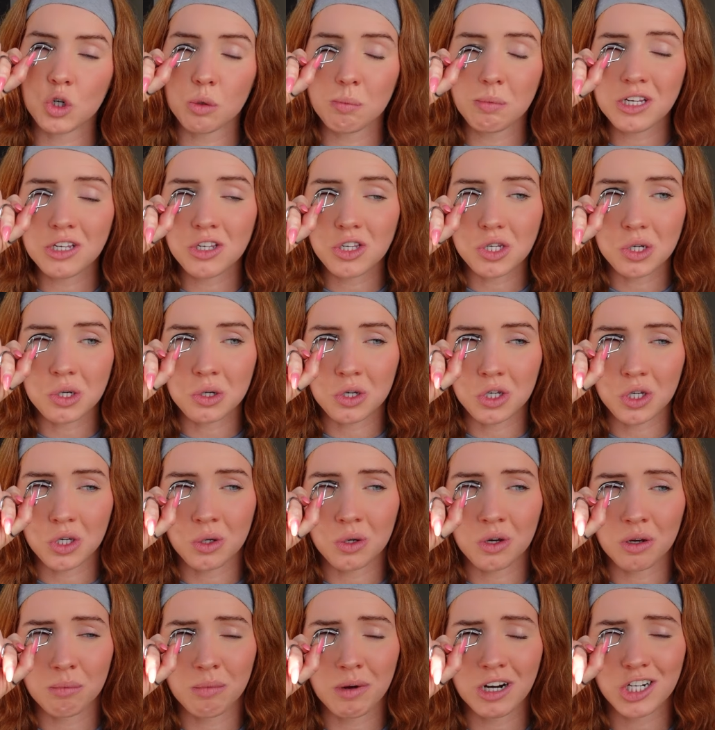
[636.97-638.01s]
would be so
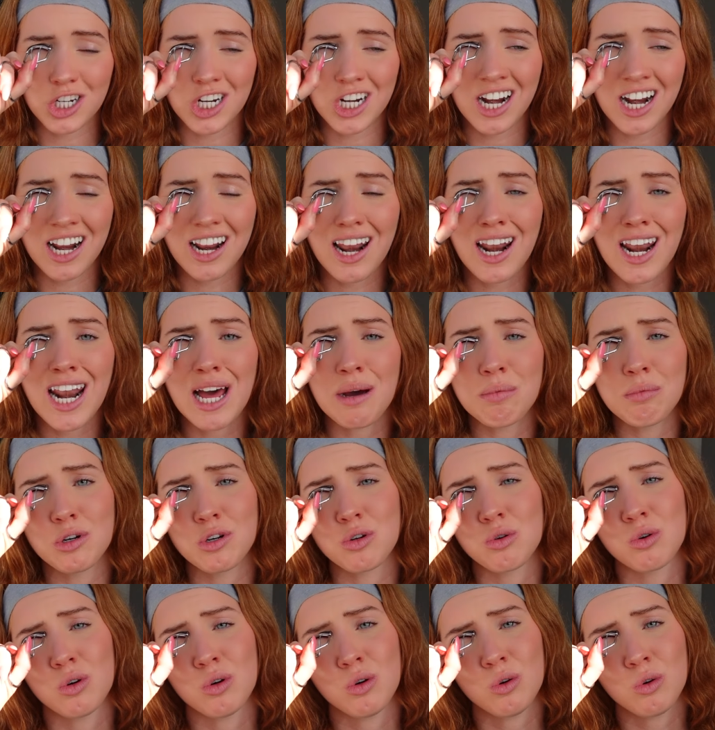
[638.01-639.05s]
cute. Imagine a little
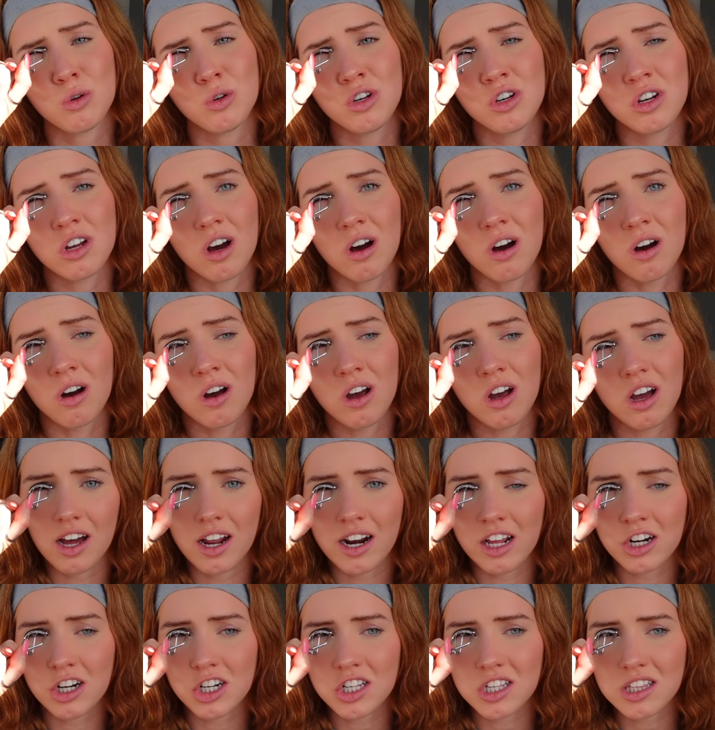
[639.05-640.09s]
Labrador called Doug. And
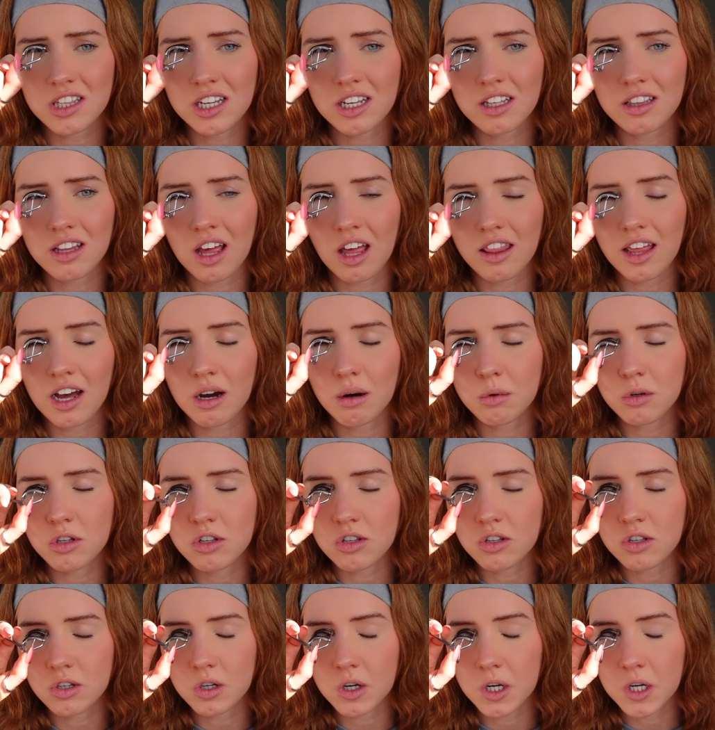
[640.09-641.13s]
I just think that that would
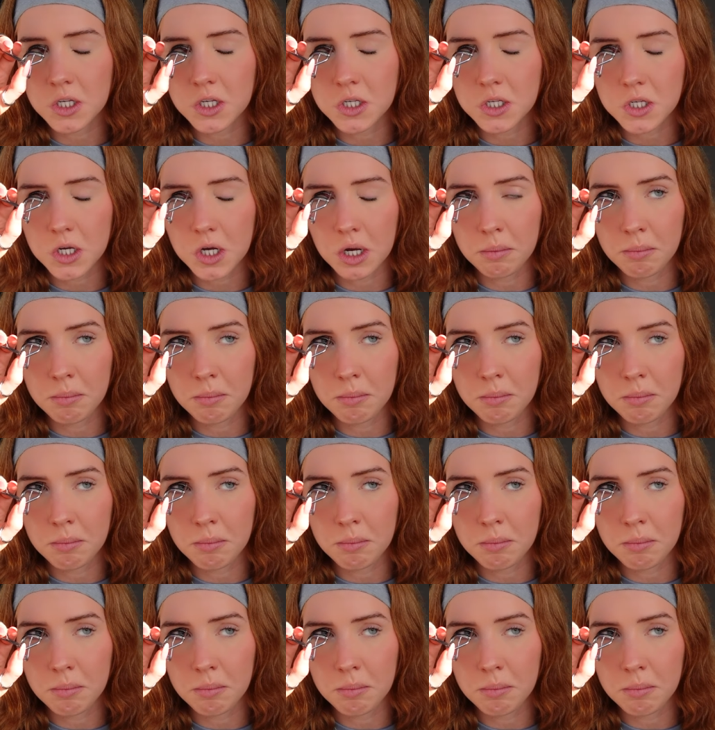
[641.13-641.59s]
suit us so